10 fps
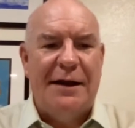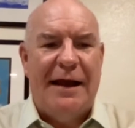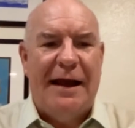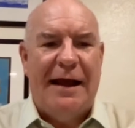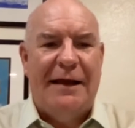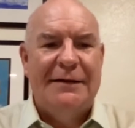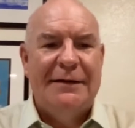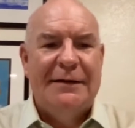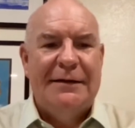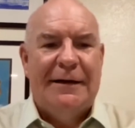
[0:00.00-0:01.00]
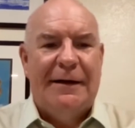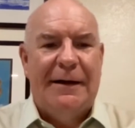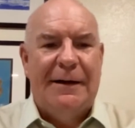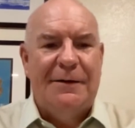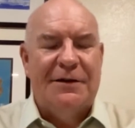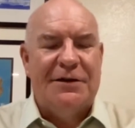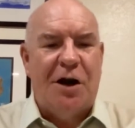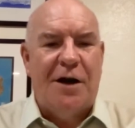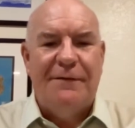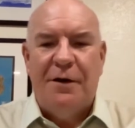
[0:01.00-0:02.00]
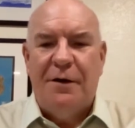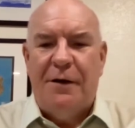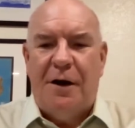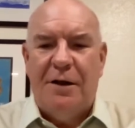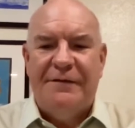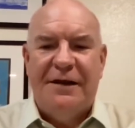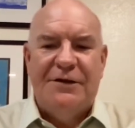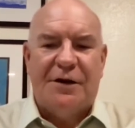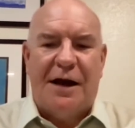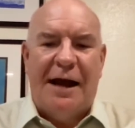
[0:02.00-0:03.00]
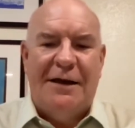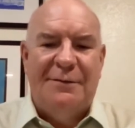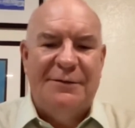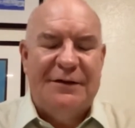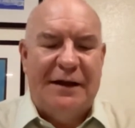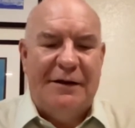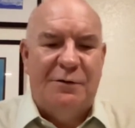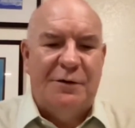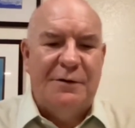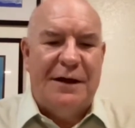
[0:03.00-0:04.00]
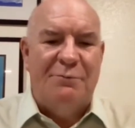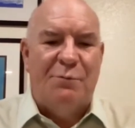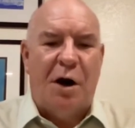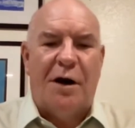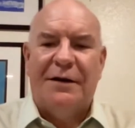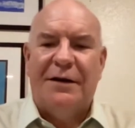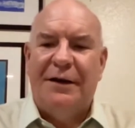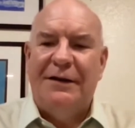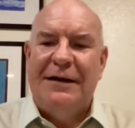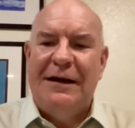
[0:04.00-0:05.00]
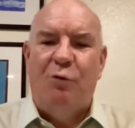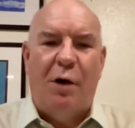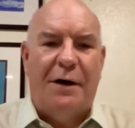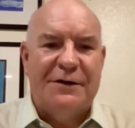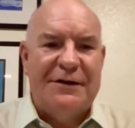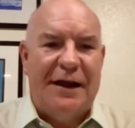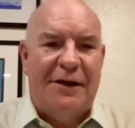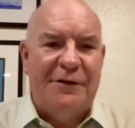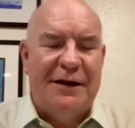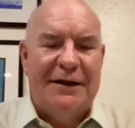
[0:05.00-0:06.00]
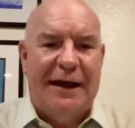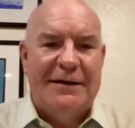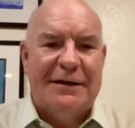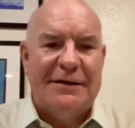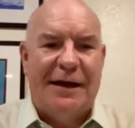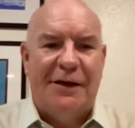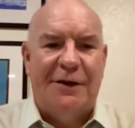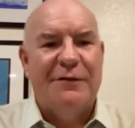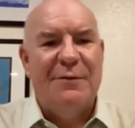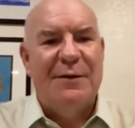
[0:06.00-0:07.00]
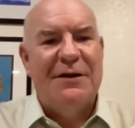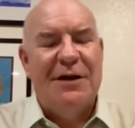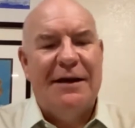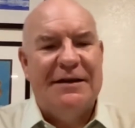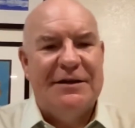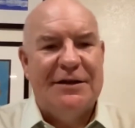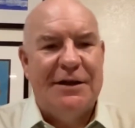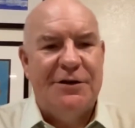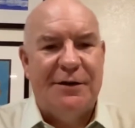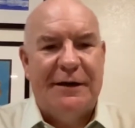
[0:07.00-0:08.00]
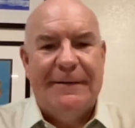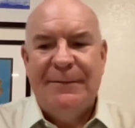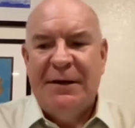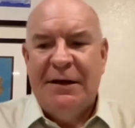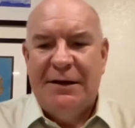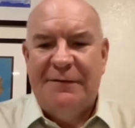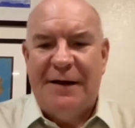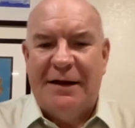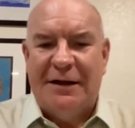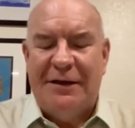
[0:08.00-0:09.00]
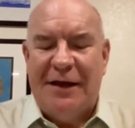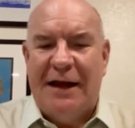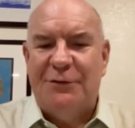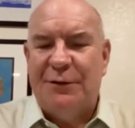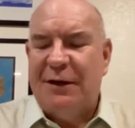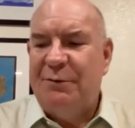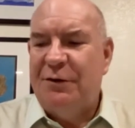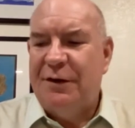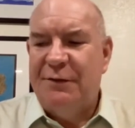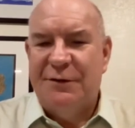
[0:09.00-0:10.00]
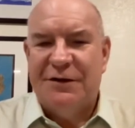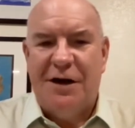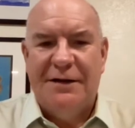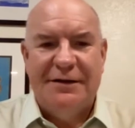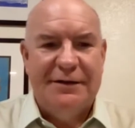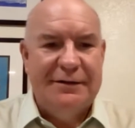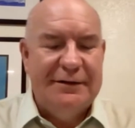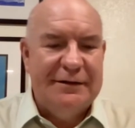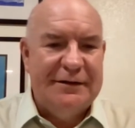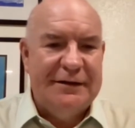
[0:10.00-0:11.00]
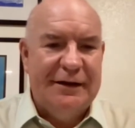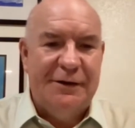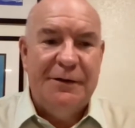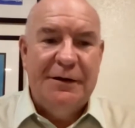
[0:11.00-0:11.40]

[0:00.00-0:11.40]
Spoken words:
hat, the scarf. All of these are items that marked the deep water sailor, the Atlantic sailor of the mid-19th century. And the fact that that's what they put on the Wisconsin seal